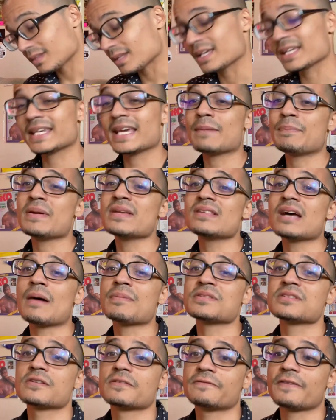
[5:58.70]
Get Pete
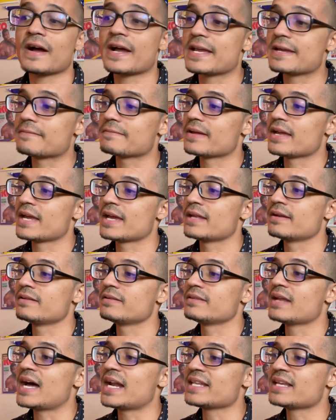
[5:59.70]
Dobson a fight, and
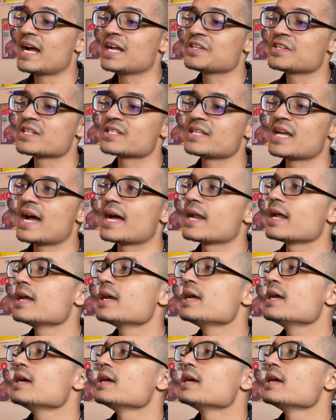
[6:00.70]
not just that.